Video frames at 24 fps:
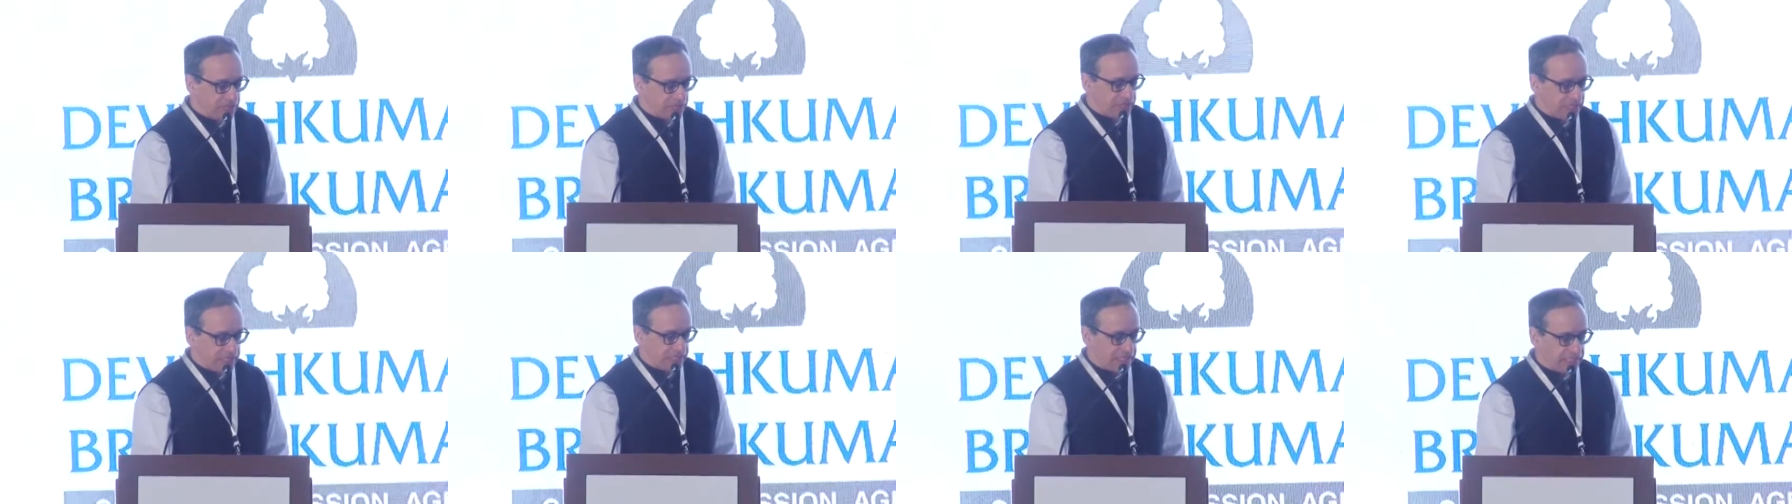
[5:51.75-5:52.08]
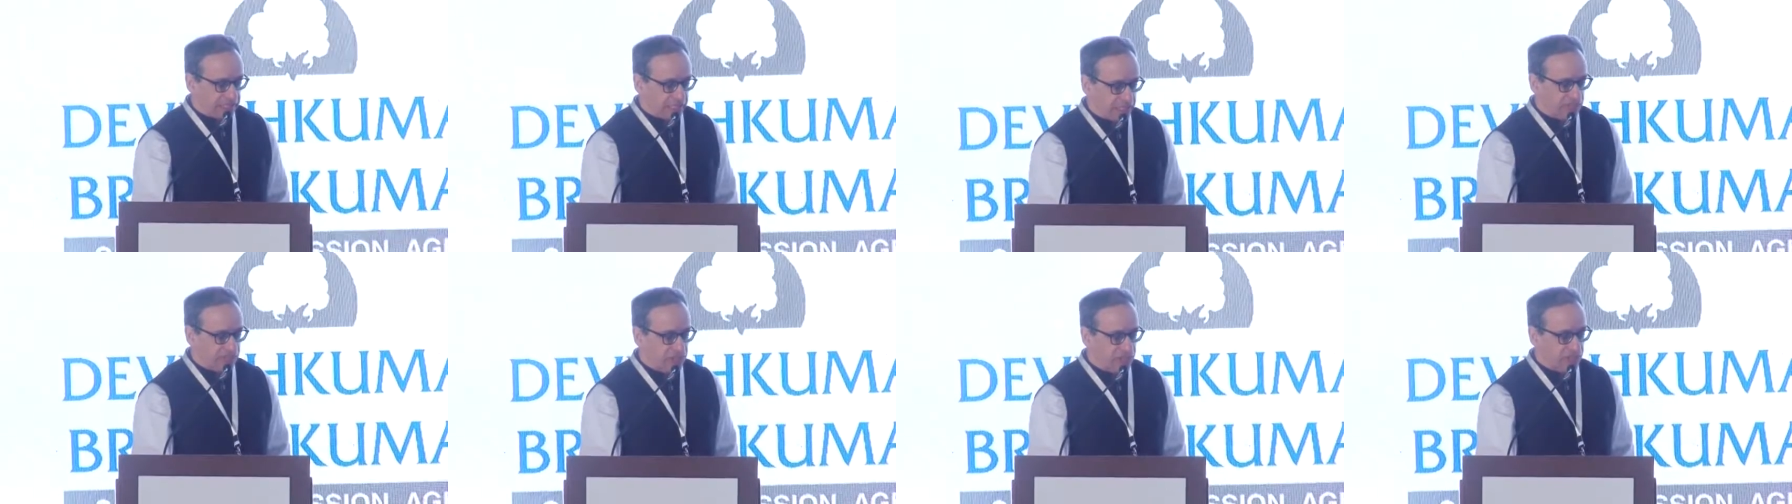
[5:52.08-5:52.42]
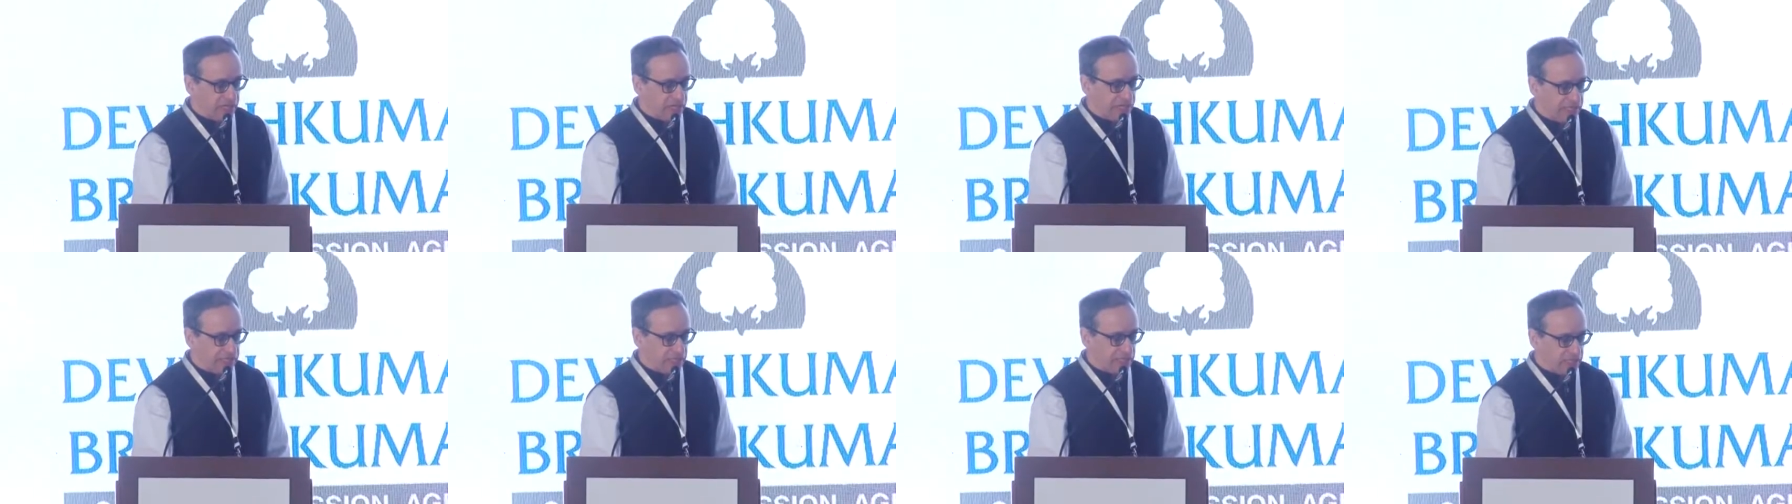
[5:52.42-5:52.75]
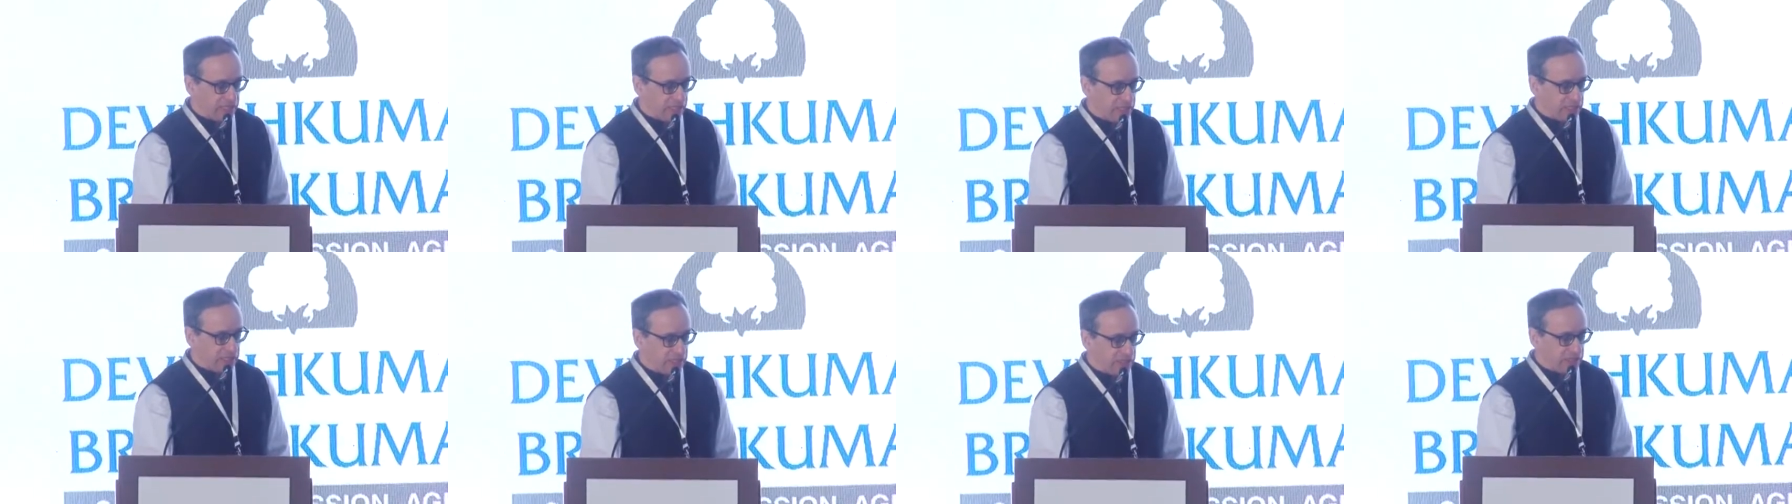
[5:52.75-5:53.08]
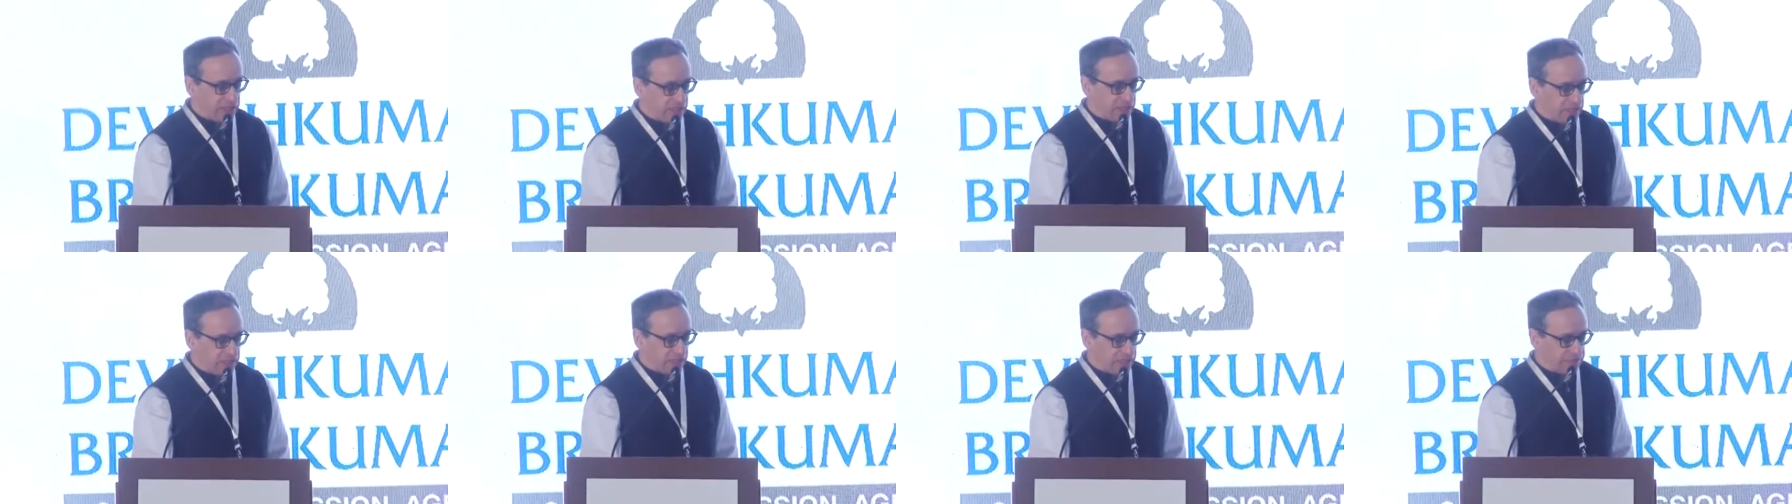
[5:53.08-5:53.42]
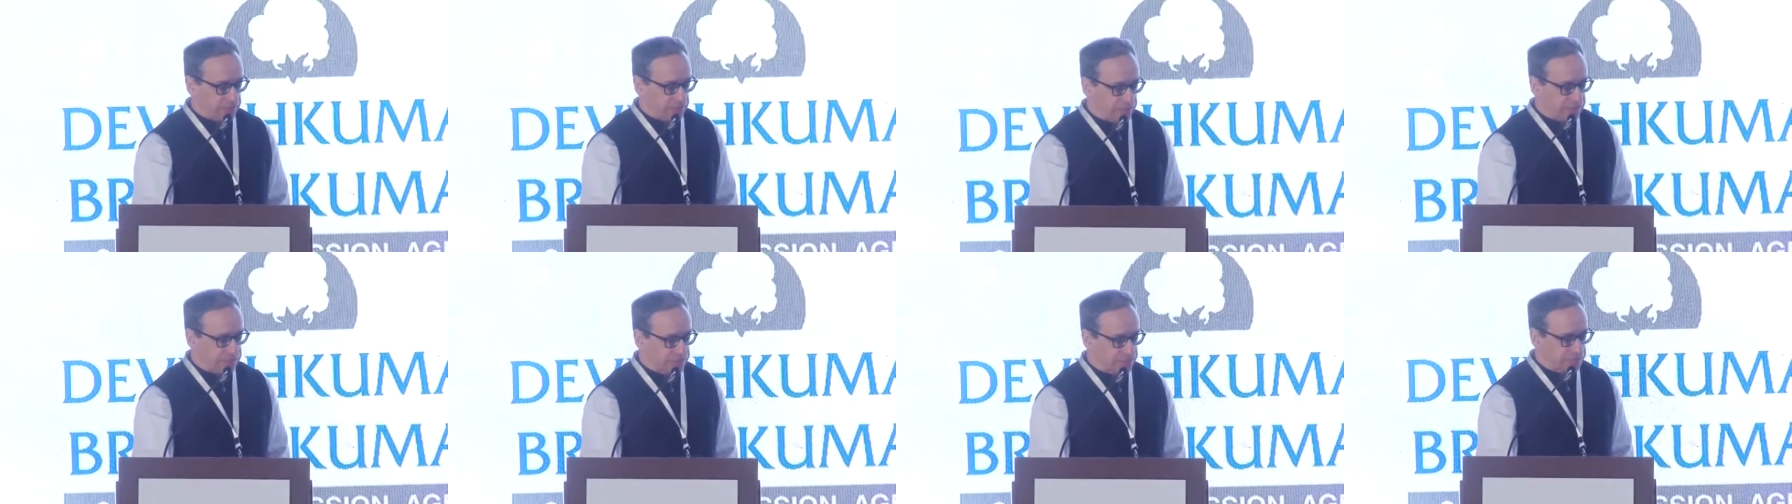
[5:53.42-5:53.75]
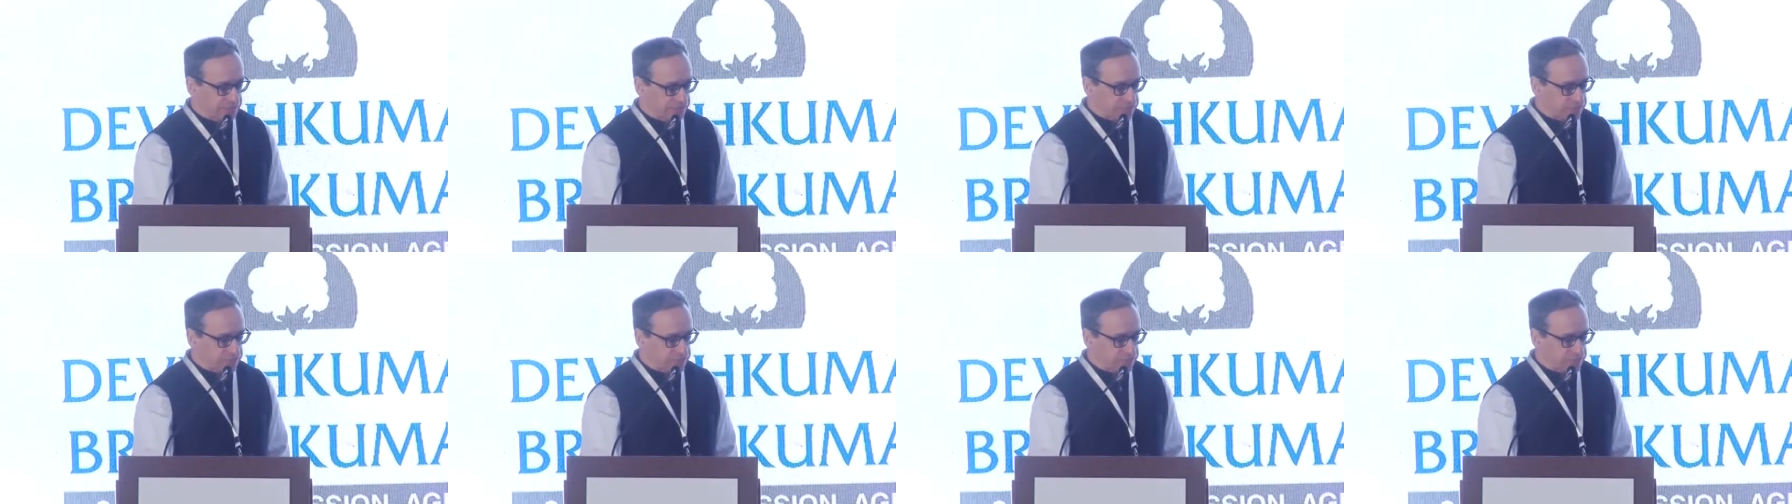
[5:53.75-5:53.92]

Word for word: Again, China, um,